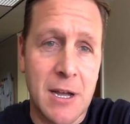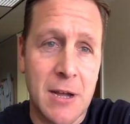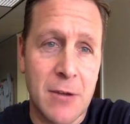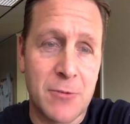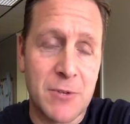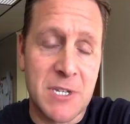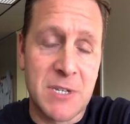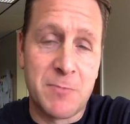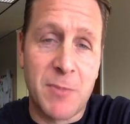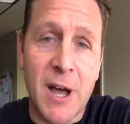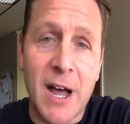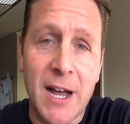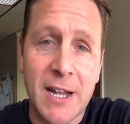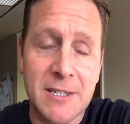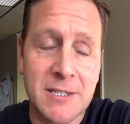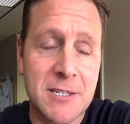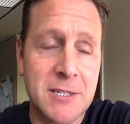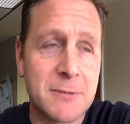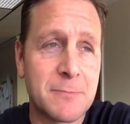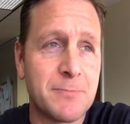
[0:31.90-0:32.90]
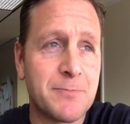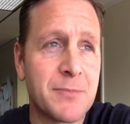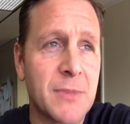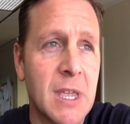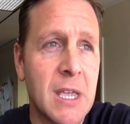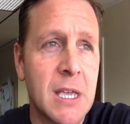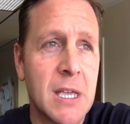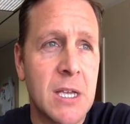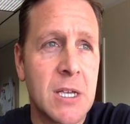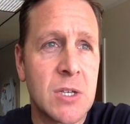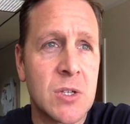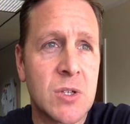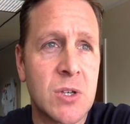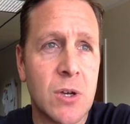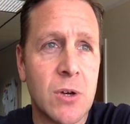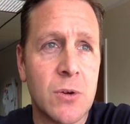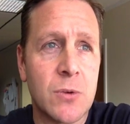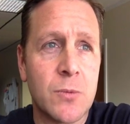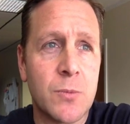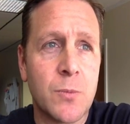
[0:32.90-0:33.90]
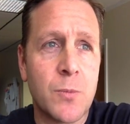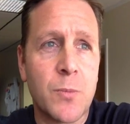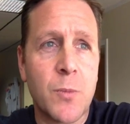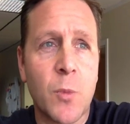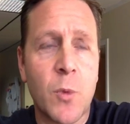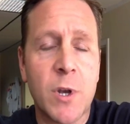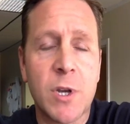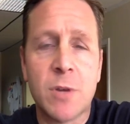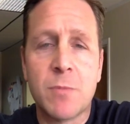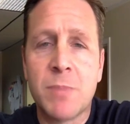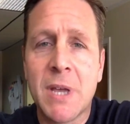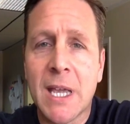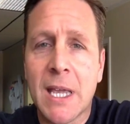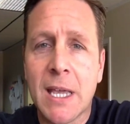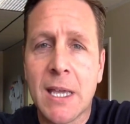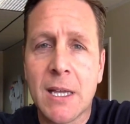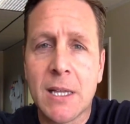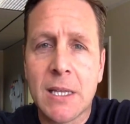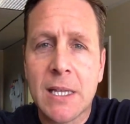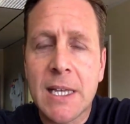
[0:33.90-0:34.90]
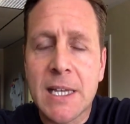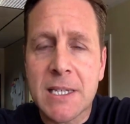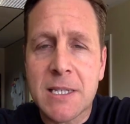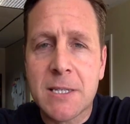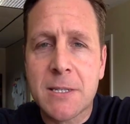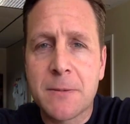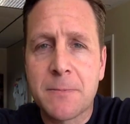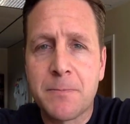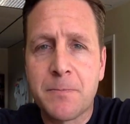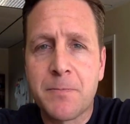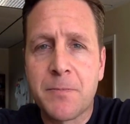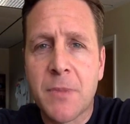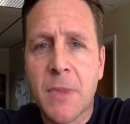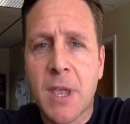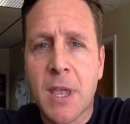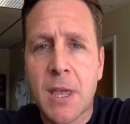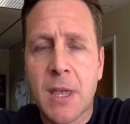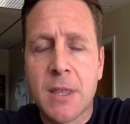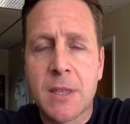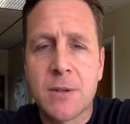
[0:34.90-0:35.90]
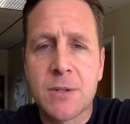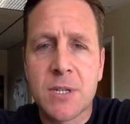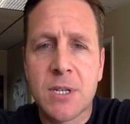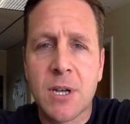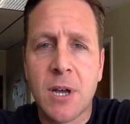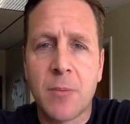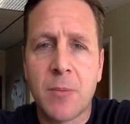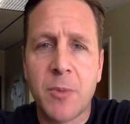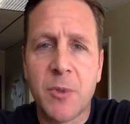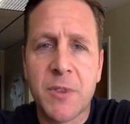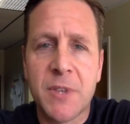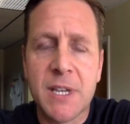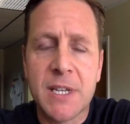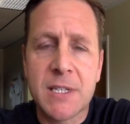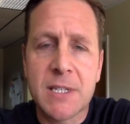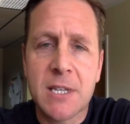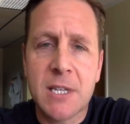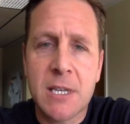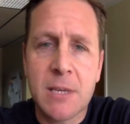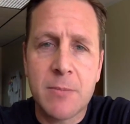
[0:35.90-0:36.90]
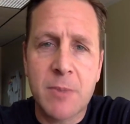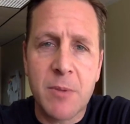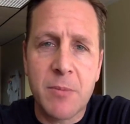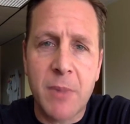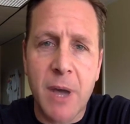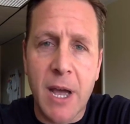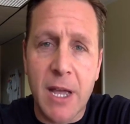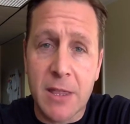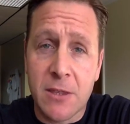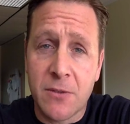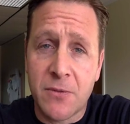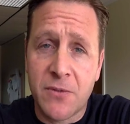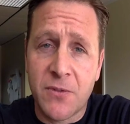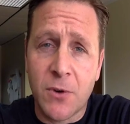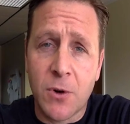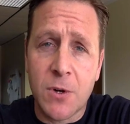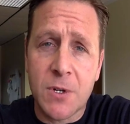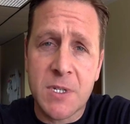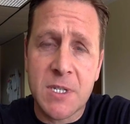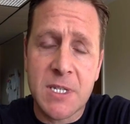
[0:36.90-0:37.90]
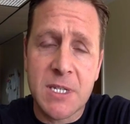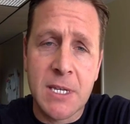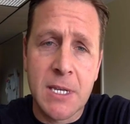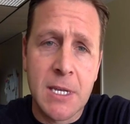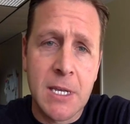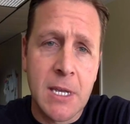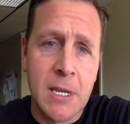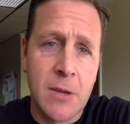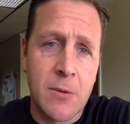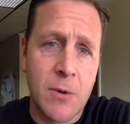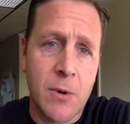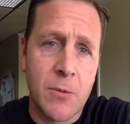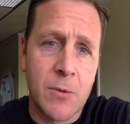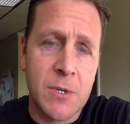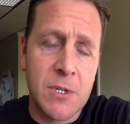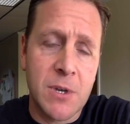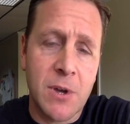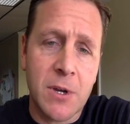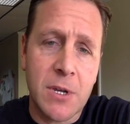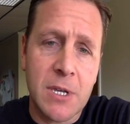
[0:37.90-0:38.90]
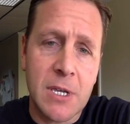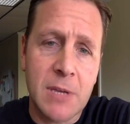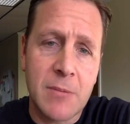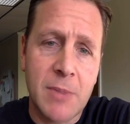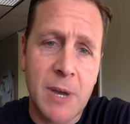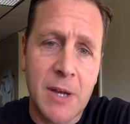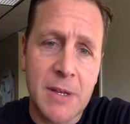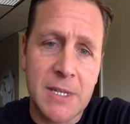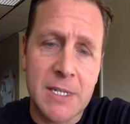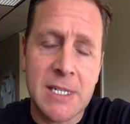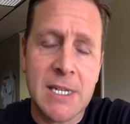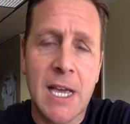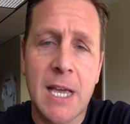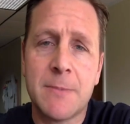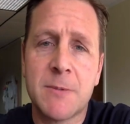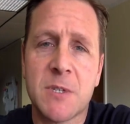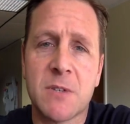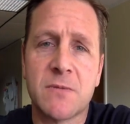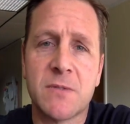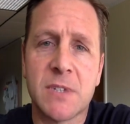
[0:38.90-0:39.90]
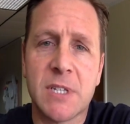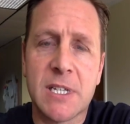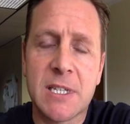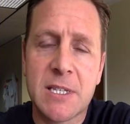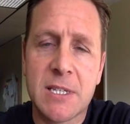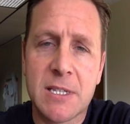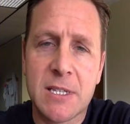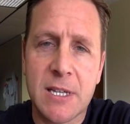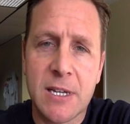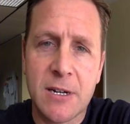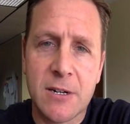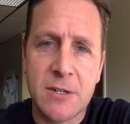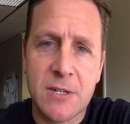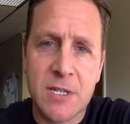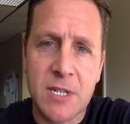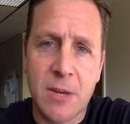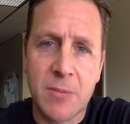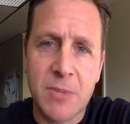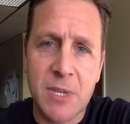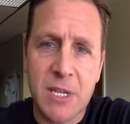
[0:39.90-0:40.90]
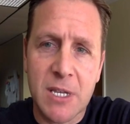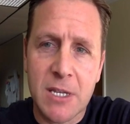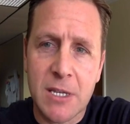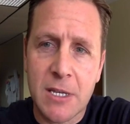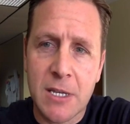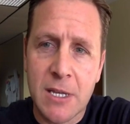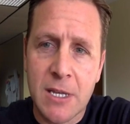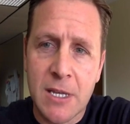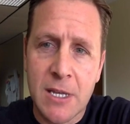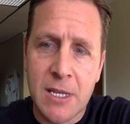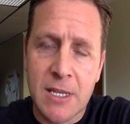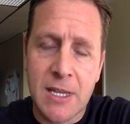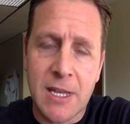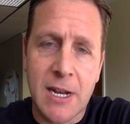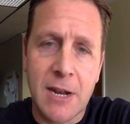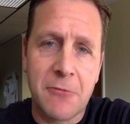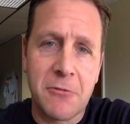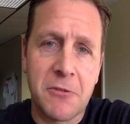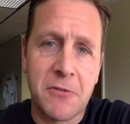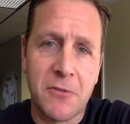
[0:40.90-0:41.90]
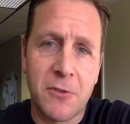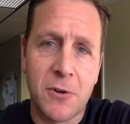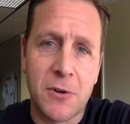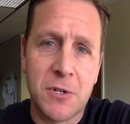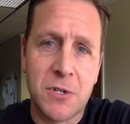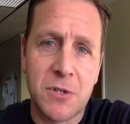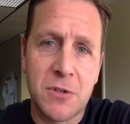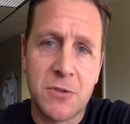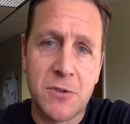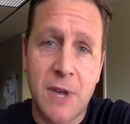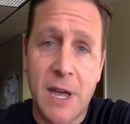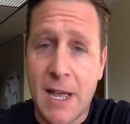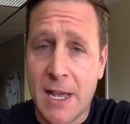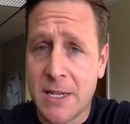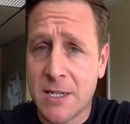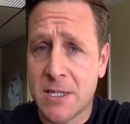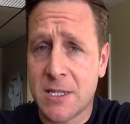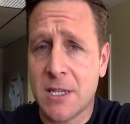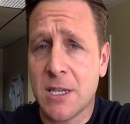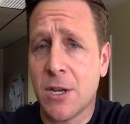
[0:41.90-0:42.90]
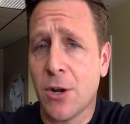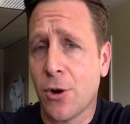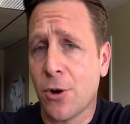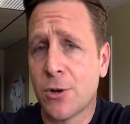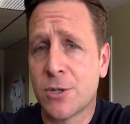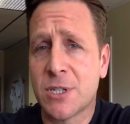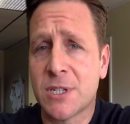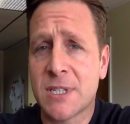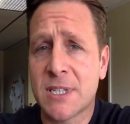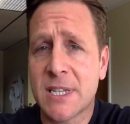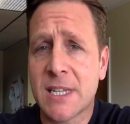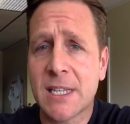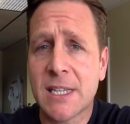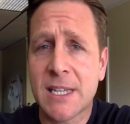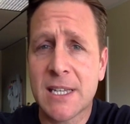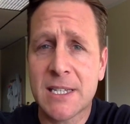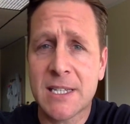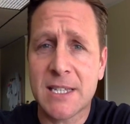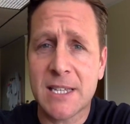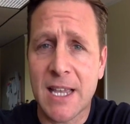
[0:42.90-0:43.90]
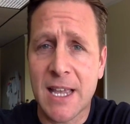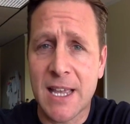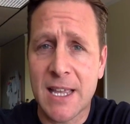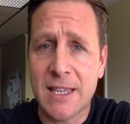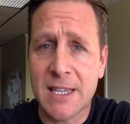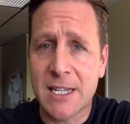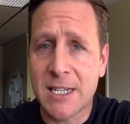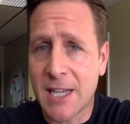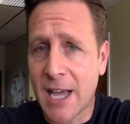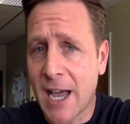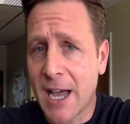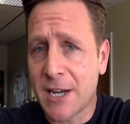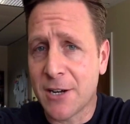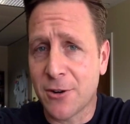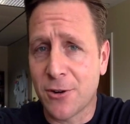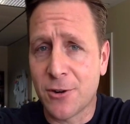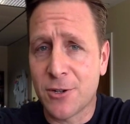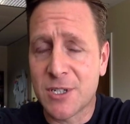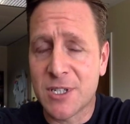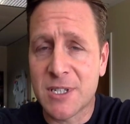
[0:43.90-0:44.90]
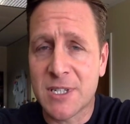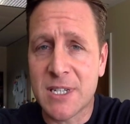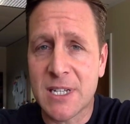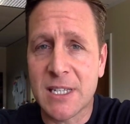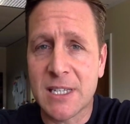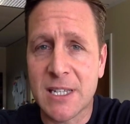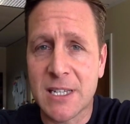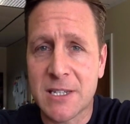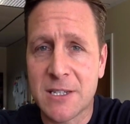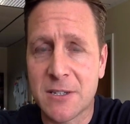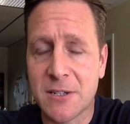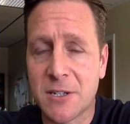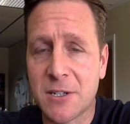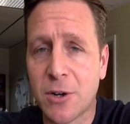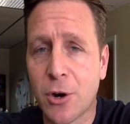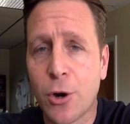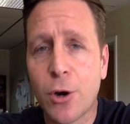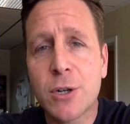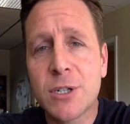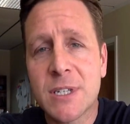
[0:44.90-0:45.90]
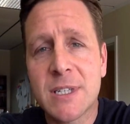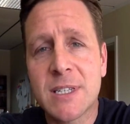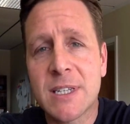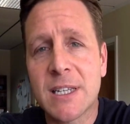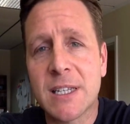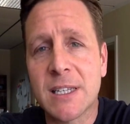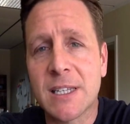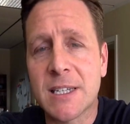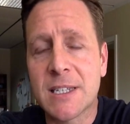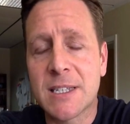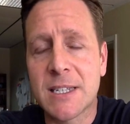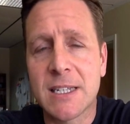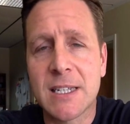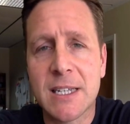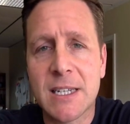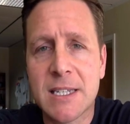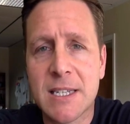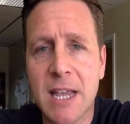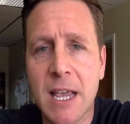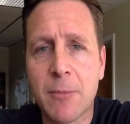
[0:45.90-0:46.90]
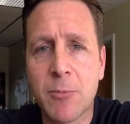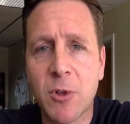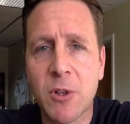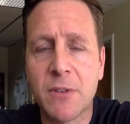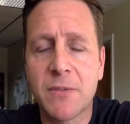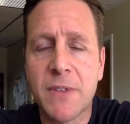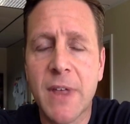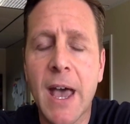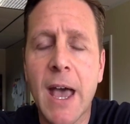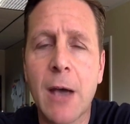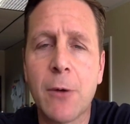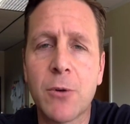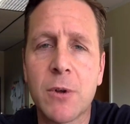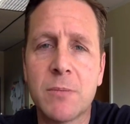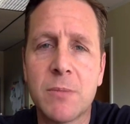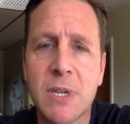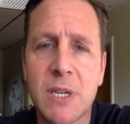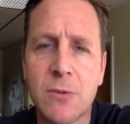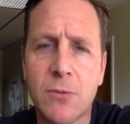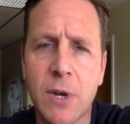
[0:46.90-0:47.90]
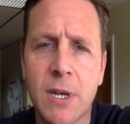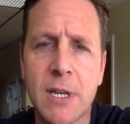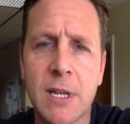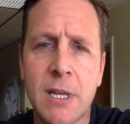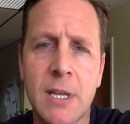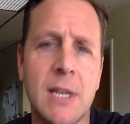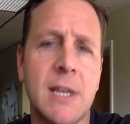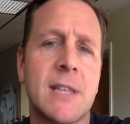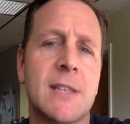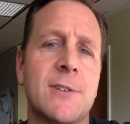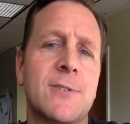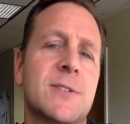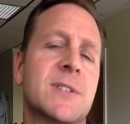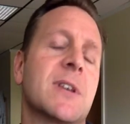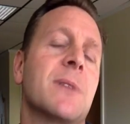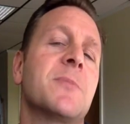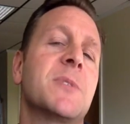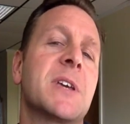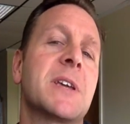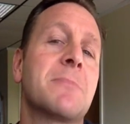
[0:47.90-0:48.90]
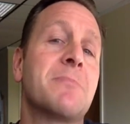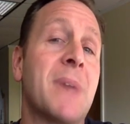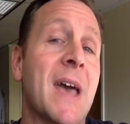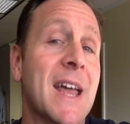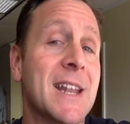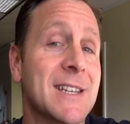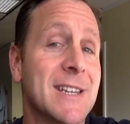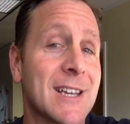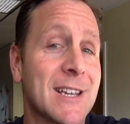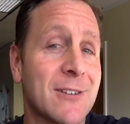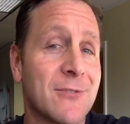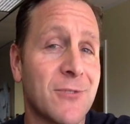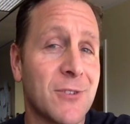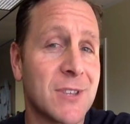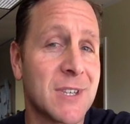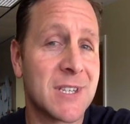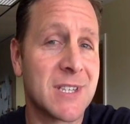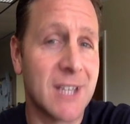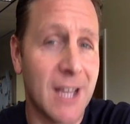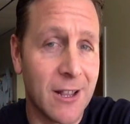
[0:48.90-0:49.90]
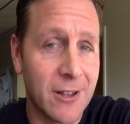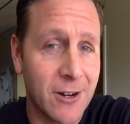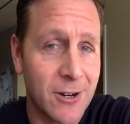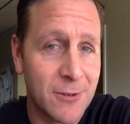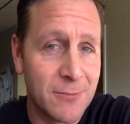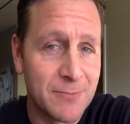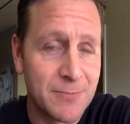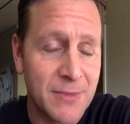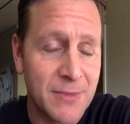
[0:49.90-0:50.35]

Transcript: response. So when you're picking a list, there's a couple things to keep in mind. The first, when we're talking about the types of lists, there's something that I refer to as the urgency list and the non-urgency list. An urgency list, an example of that would be when there's something pending for the seller.